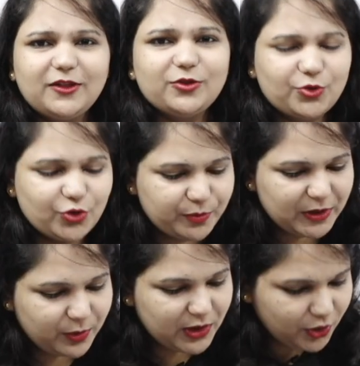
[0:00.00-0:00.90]
to choose
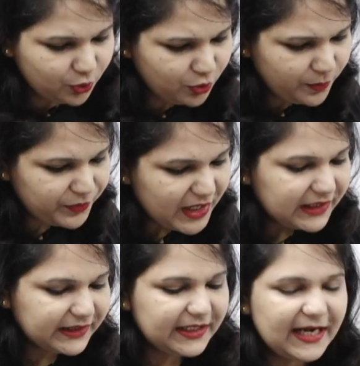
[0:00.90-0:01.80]
between 2.
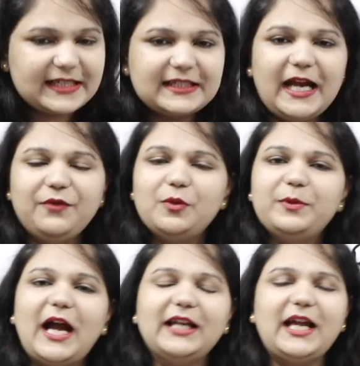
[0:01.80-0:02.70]
The next slide will
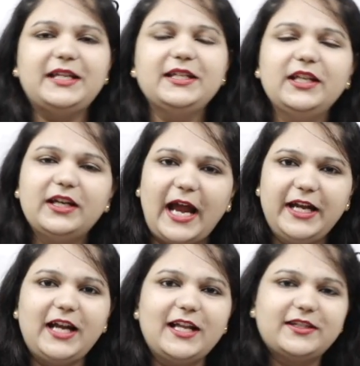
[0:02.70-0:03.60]
be highlighting the
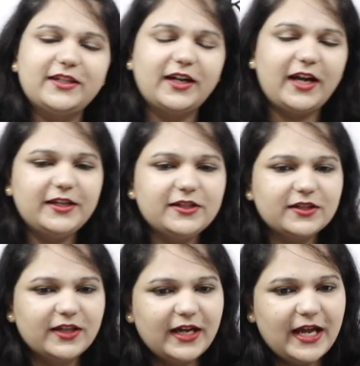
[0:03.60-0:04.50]
right answer,
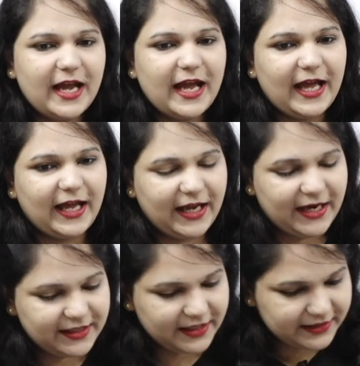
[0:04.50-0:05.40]
guys.
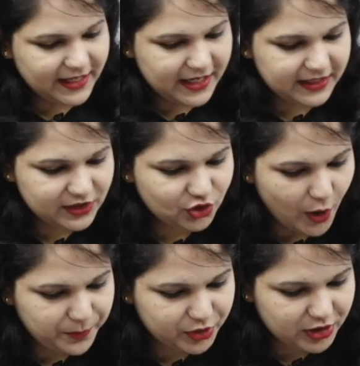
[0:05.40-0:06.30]
And that is
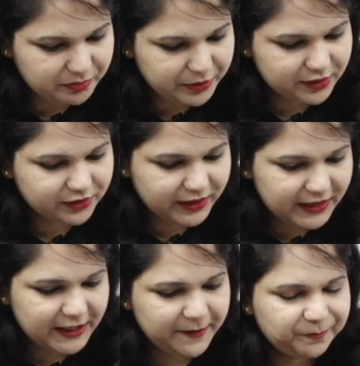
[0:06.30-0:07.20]
option number
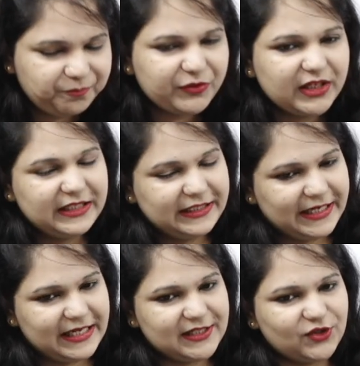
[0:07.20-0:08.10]
3.
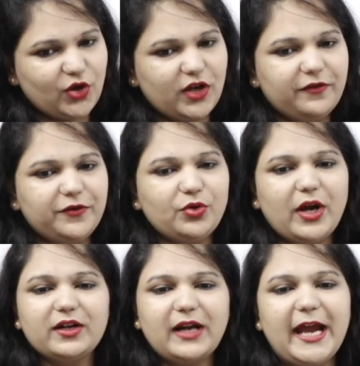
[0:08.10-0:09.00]
Yes, all of you
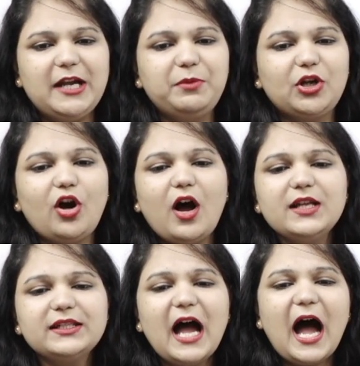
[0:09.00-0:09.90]
are right,
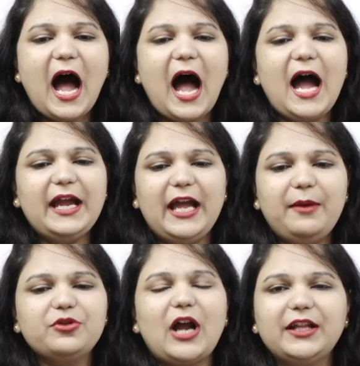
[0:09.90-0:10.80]
because I
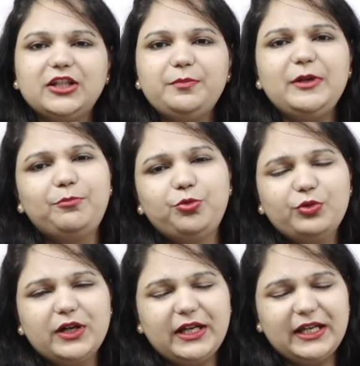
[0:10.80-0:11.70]
am rather be
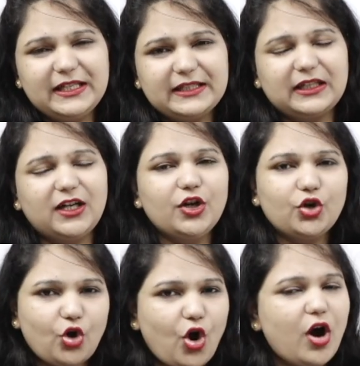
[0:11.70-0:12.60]
poor is a
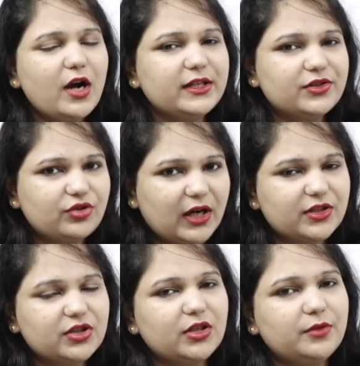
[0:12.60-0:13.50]
wrong
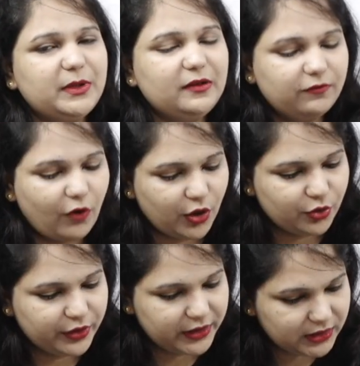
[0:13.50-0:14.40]
structure being
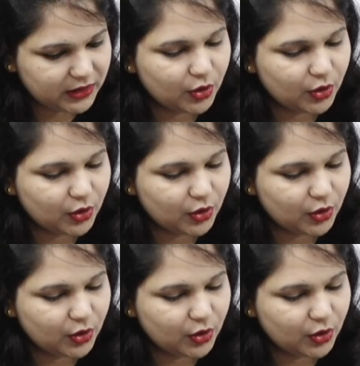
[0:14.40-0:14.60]
followed here